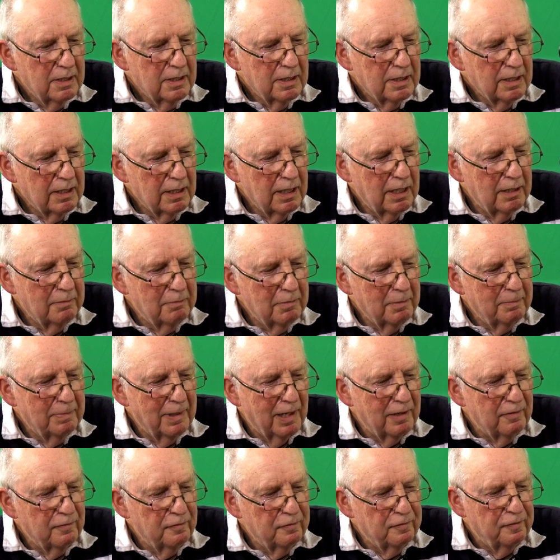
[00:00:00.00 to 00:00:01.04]
I
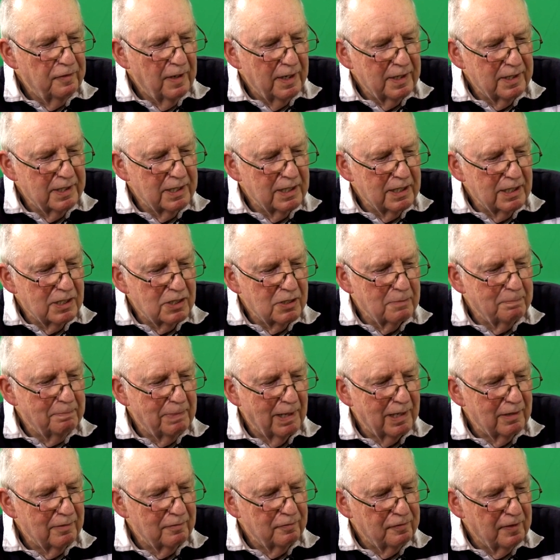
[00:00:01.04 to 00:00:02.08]
think it's
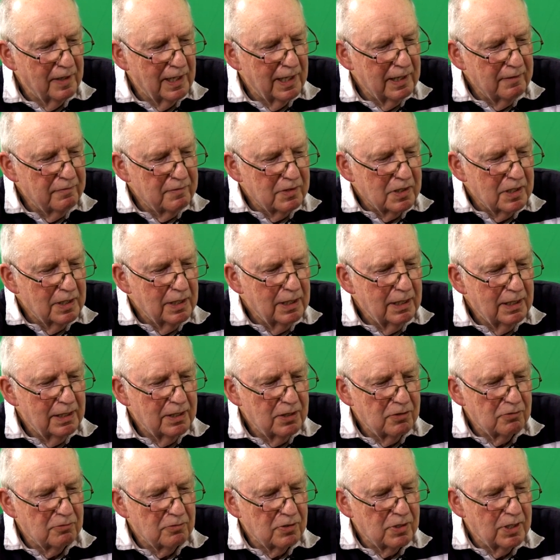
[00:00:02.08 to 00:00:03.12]
about 5
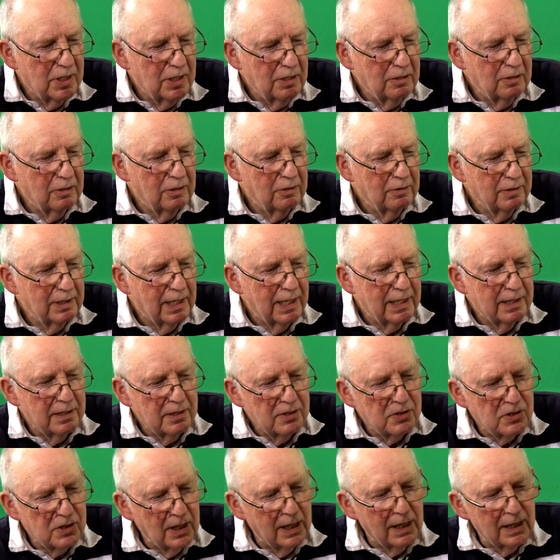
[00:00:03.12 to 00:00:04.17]
turns or so on either
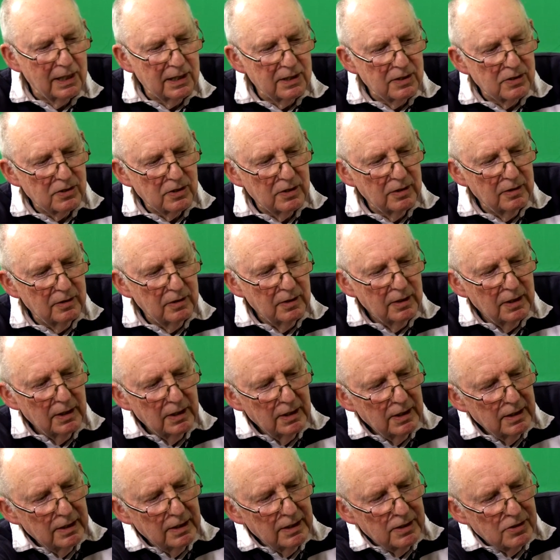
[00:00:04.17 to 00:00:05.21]
side. So
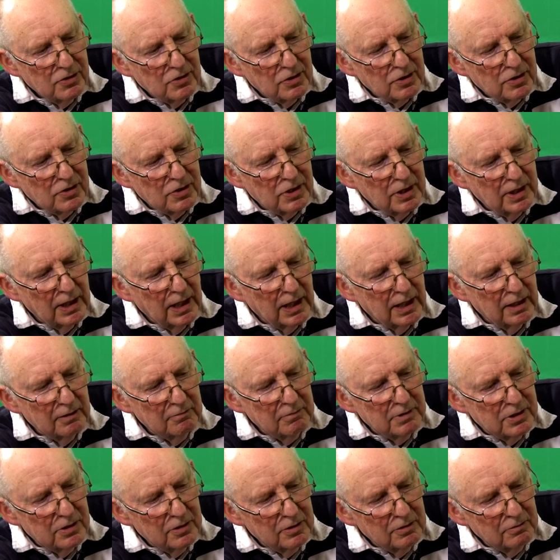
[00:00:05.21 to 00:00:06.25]
let's just see how
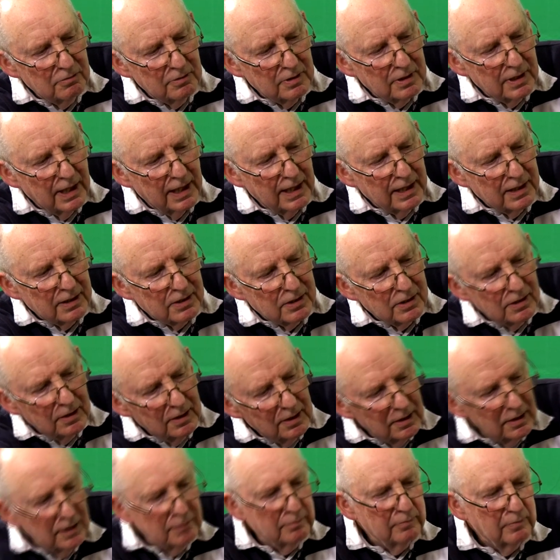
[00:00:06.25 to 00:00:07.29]
we do with that.
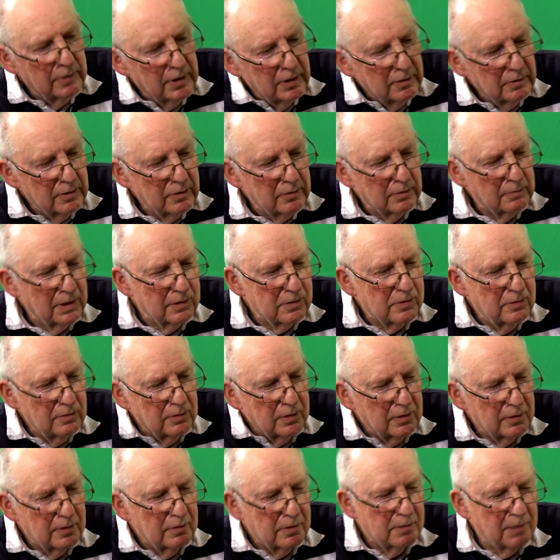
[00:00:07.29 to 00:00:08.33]
Want
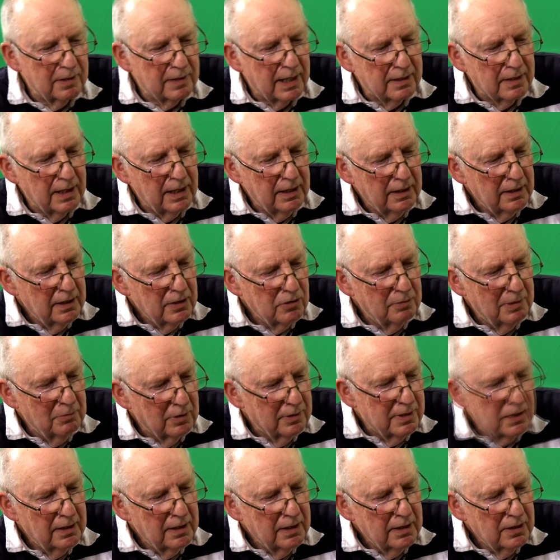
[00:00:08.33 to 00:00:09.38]
to
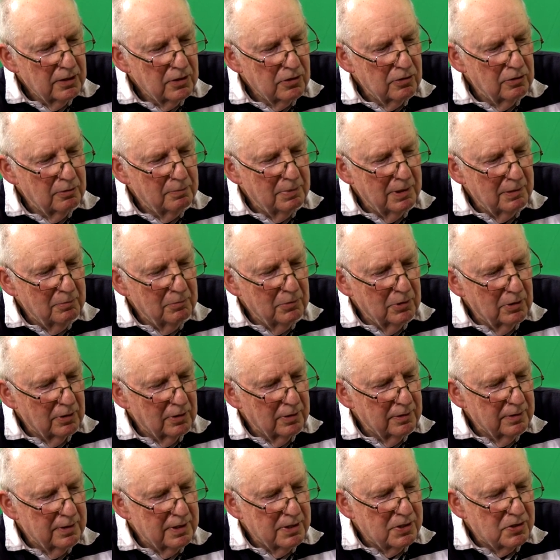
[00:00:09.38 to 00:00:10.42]
do a bit more
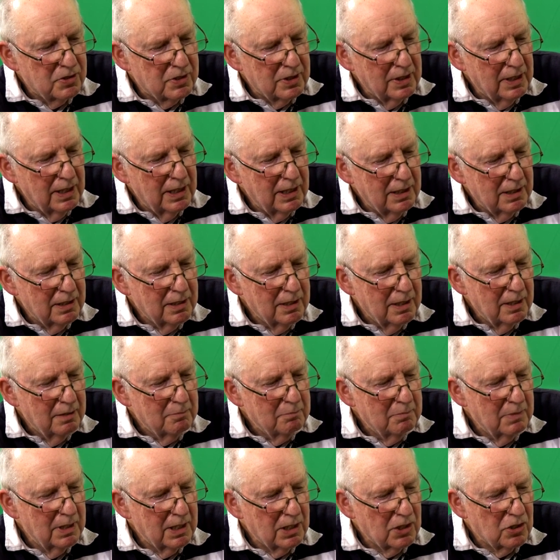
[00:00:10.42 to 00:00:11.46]
on this side.
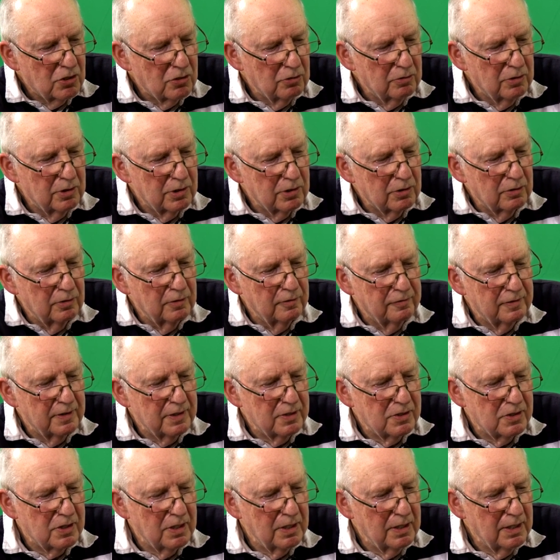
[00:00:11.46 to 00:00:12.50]
Make sure it all
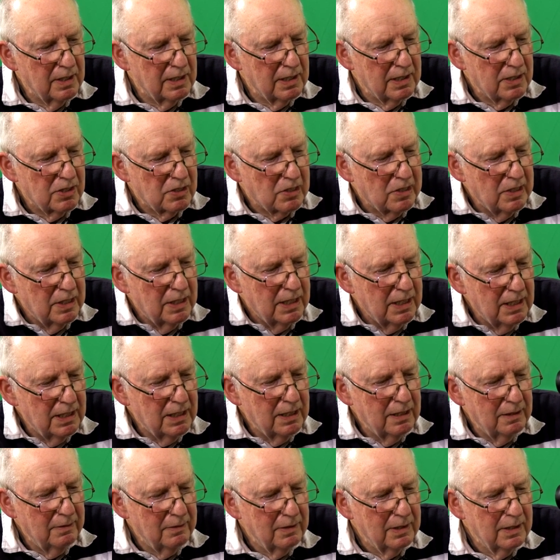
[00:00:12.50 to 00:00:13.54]
fits in nicely
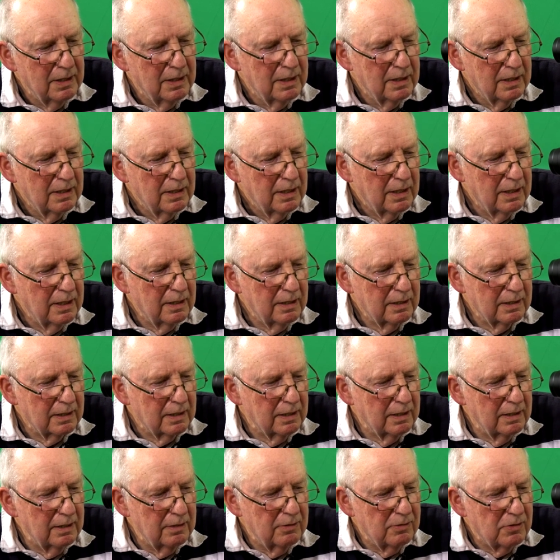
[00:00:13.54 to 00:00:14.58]
here. There it
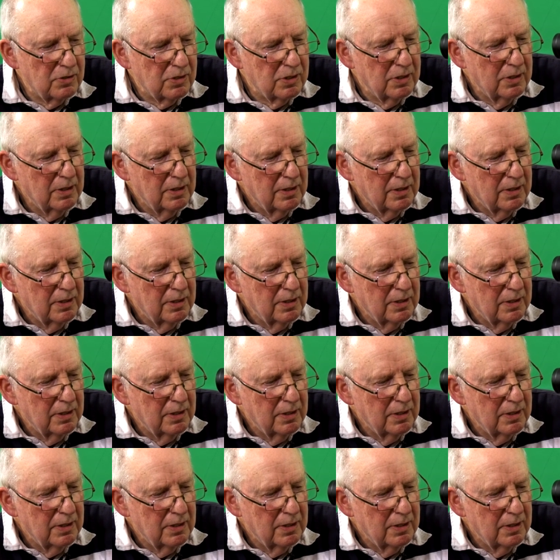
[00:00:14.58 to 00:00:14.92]
goes.